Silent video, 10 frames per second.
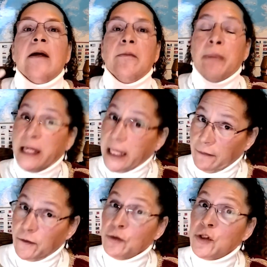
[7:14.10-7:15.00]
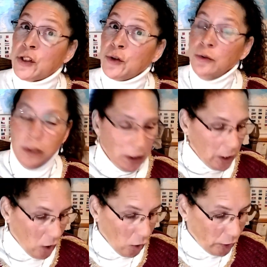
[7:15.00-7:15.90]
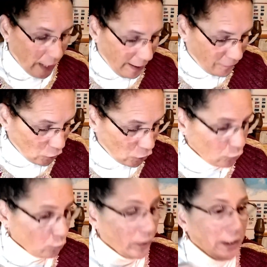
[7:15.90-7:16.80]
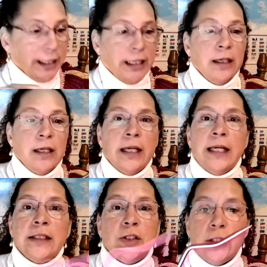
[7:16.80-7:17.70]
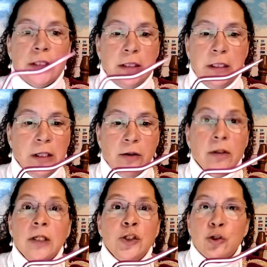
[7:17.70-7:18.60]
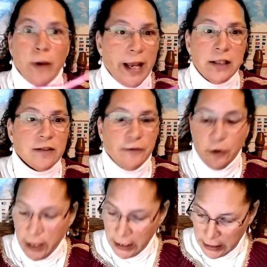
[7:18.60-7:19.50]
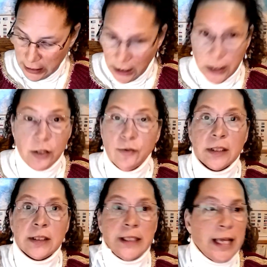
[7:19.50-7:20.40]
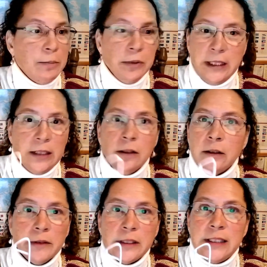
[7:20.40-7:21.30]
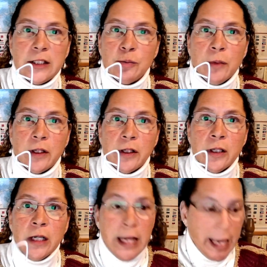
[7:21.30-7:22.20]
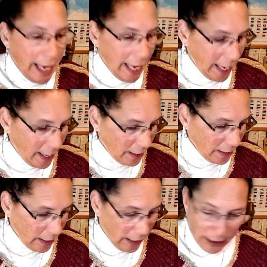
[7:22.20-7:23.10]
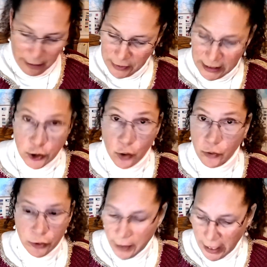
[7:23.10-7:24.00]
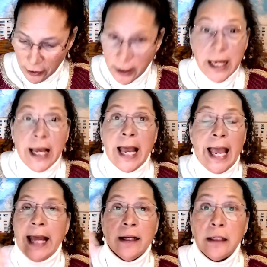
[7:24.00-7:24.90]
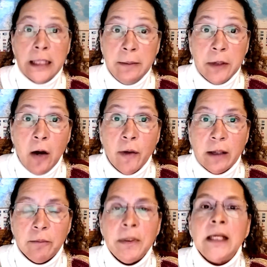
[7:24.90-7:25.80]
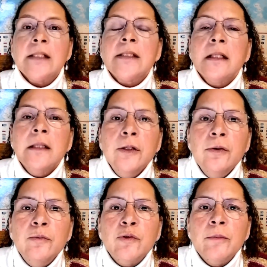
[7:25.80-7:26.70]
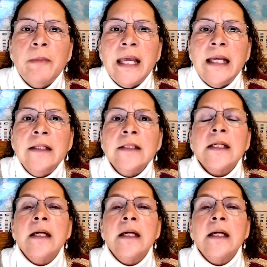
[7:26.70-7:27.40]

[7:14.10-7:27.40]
But if you do, all you have to do really is just, transfer it, use a cable needle or a stitch marker and stitch holder rather, and keep going, because the loom remains